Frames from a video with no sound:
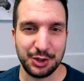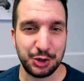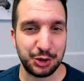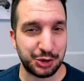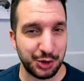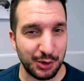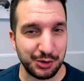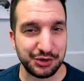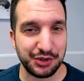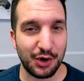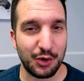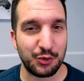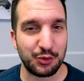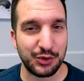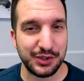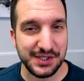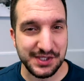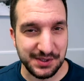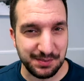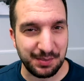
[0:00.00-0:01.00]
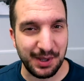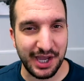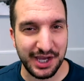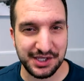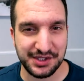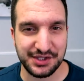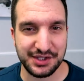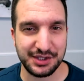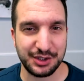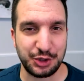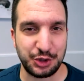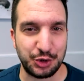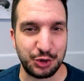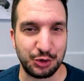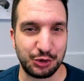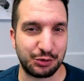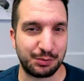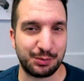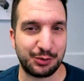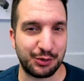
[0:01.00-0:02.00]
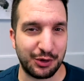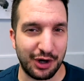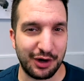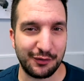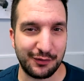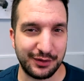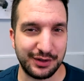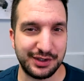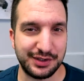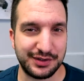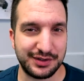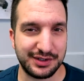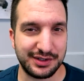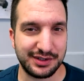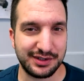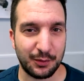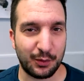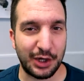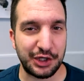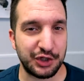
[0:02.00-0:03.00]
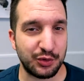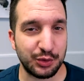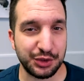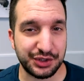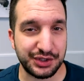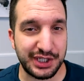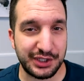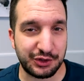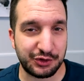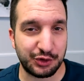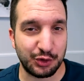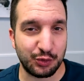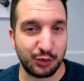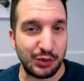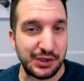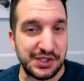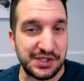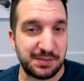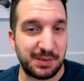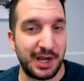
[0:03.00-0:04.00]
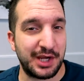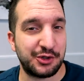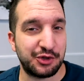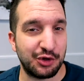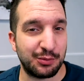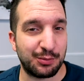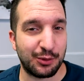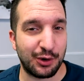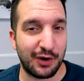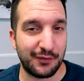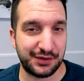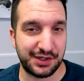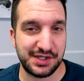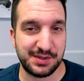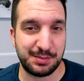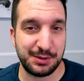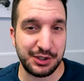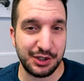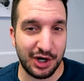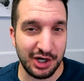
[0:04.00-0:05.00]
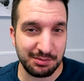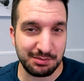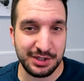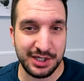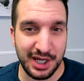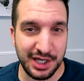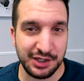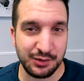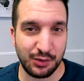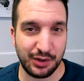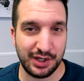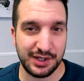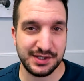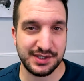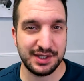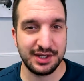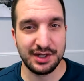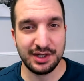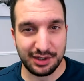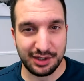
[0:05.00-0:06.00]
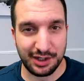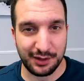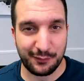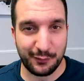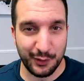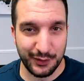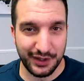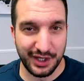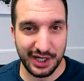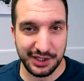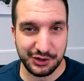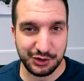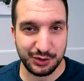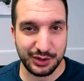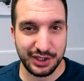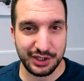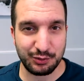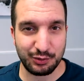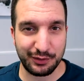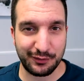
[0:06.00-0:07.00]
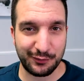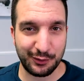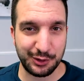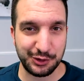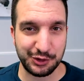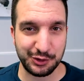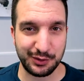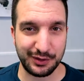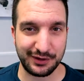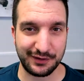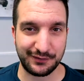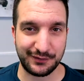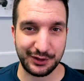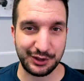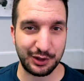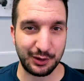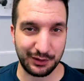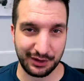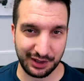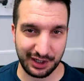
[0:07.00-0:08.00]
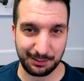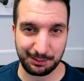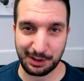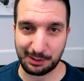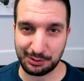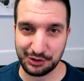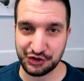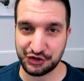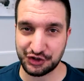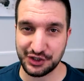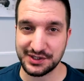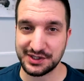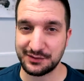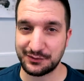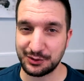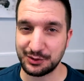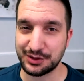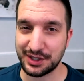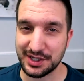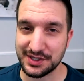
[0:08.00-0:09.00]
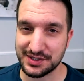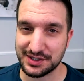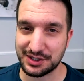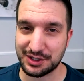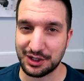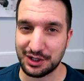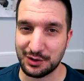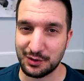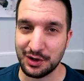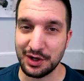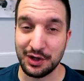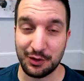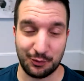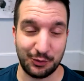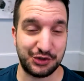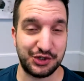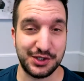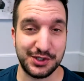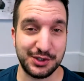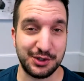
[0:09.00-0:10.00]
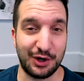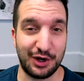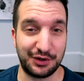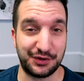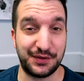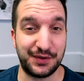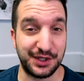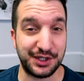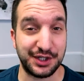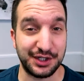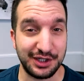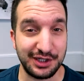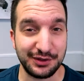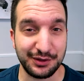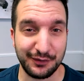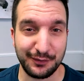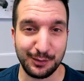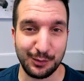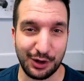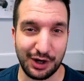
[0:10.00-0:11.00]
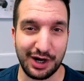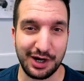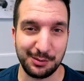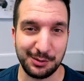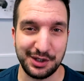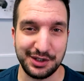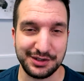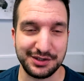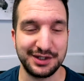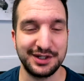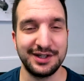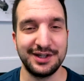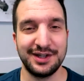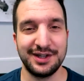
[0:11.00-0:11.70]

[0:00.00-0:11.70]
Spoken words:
You don't respect your Prophet. Why you would need to respect your Prophet is beyond me anyways. For that, you can refer to the video that I published just a few days ago, which is called The Cult of Muhammad.